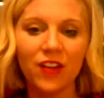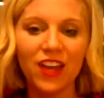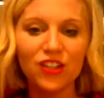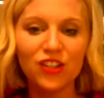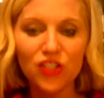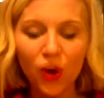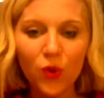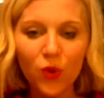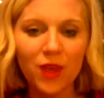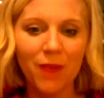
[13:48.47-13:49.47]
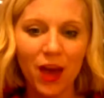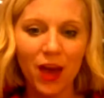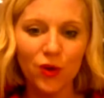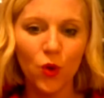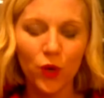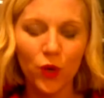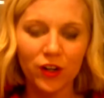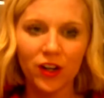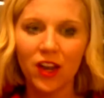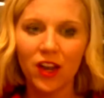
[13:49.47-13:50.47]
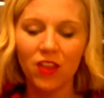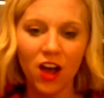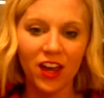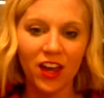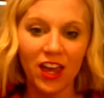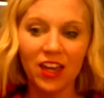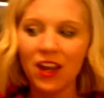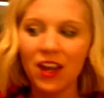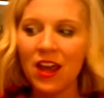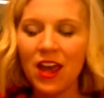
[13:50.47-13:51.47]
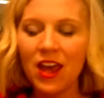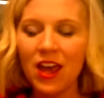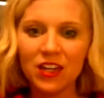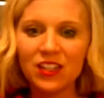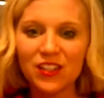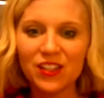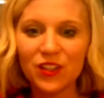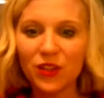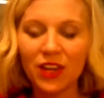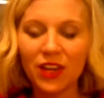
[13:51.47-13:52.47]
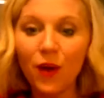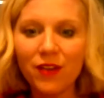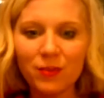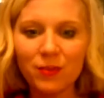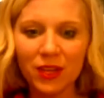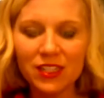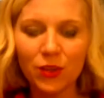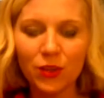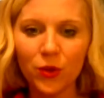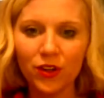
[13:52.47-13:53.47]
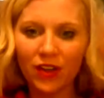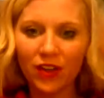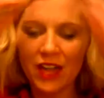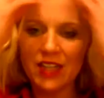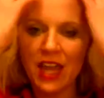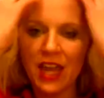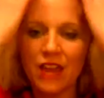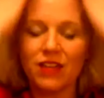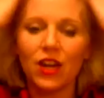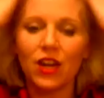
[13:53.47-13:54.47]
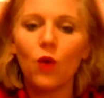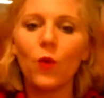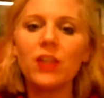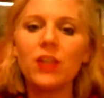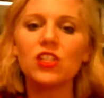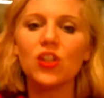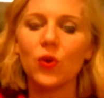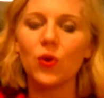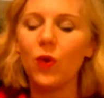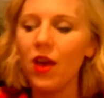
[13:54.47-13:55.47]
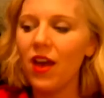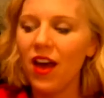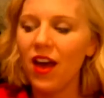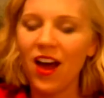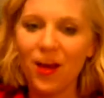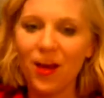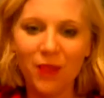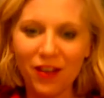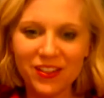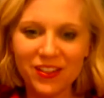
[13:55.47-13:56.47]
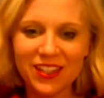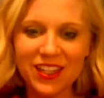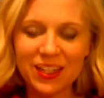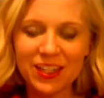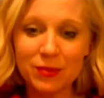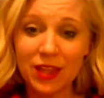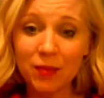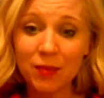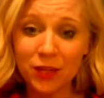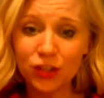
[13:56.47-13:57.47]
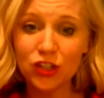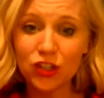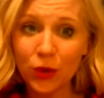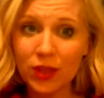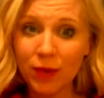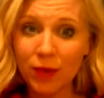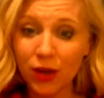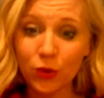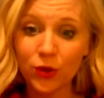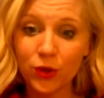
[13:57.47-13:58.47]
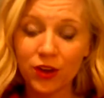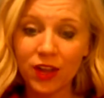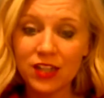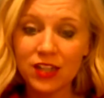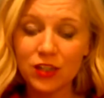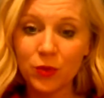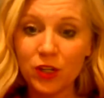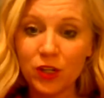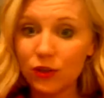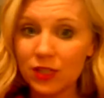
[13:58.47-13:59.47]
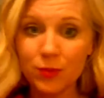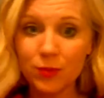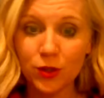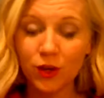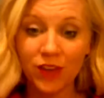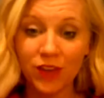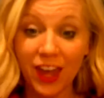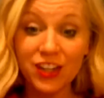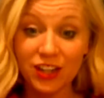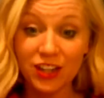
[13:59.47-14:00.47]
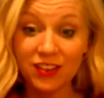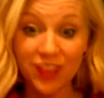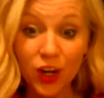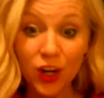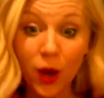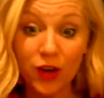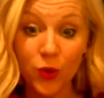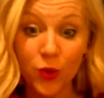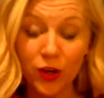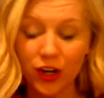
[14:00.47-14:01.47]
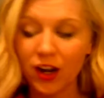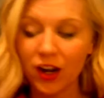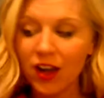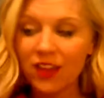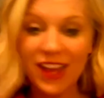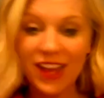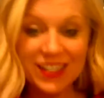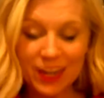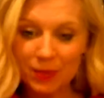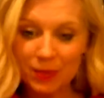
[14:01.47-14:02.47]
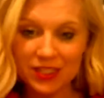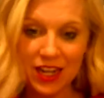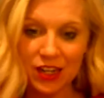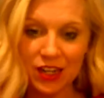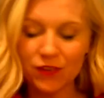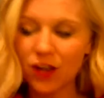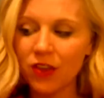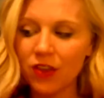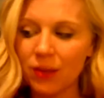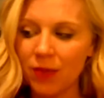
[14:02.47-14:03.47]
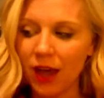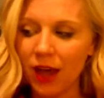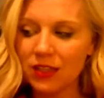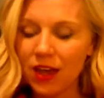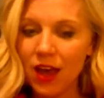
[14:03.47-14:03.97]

Like, show them how to order and log in. And they don't have to place the order that day if they don't want to. Obviously, it's up to them, but you're showing them how to order online. So when you're sleeping or on vacation, they know how to order. That step is done. You've taught them that.